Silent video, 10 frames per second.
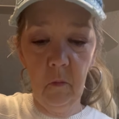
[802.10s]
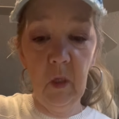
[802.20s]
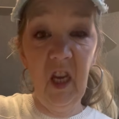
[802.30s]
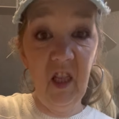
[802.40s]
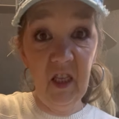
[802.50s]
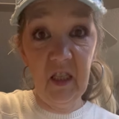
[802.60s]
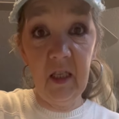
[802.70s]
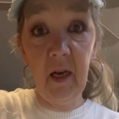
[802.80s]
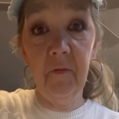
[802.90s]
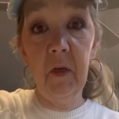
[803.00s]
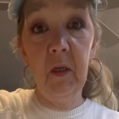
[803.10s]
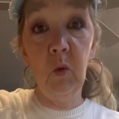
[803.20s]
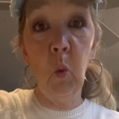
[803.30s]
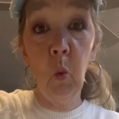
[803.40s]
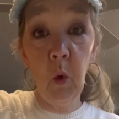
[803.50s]
And this stuff is
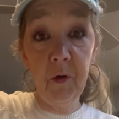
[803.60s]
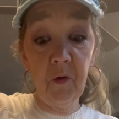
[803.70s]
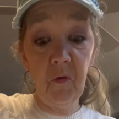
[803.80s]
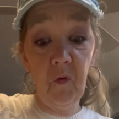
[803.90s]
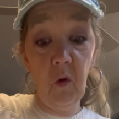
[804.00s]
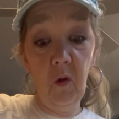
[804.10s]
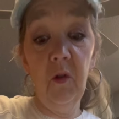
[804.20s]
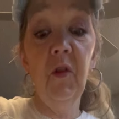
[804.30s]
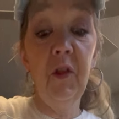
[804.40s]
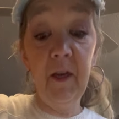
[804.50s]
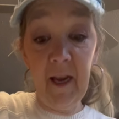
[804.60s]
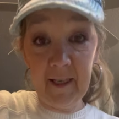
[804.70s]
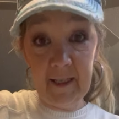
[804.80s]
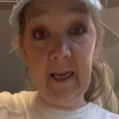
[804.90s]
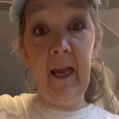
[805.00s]
wonderful the
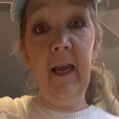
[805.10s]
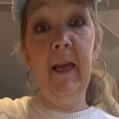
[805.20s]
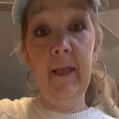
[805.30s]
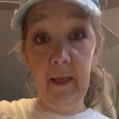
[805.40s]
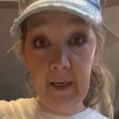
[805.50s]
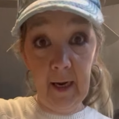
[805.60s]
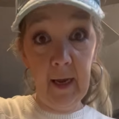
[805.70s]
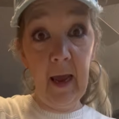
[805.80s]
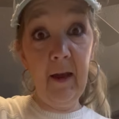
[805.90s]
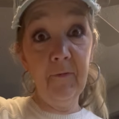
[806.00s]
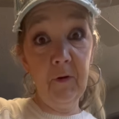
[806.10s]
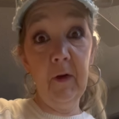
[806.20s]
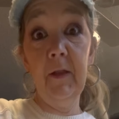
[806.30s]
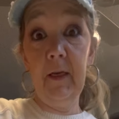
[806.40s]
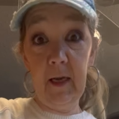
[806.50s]
next day and the day after
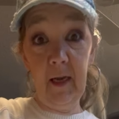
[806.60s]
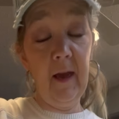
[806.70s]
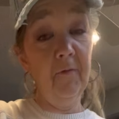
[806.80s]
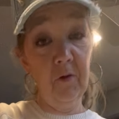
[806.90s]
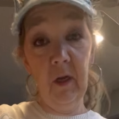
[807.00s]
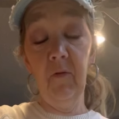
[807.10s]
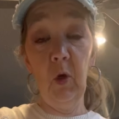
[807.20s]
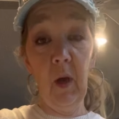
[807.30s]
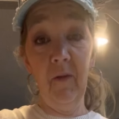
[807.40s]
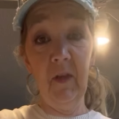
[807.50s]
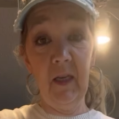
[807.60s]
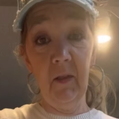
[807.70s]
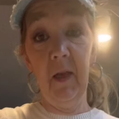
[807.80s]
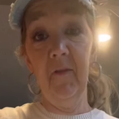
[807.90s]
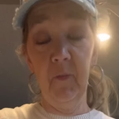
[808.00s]
and the day after, if you have any
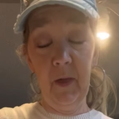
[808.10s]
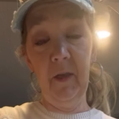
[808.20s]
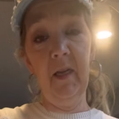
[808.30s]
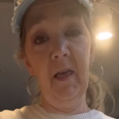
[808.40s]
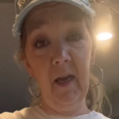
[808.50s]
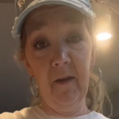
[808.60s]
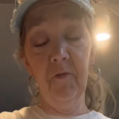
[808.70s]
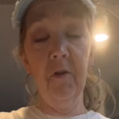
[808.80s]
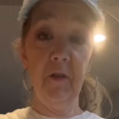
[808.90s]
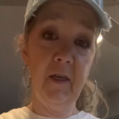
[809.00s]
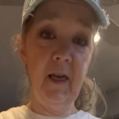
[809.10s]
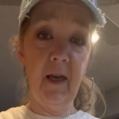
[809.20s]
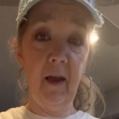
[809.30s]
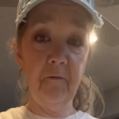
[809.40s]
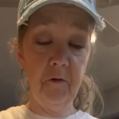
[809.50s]
left by the day after and the day
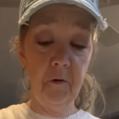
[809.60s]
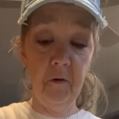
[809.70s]
after.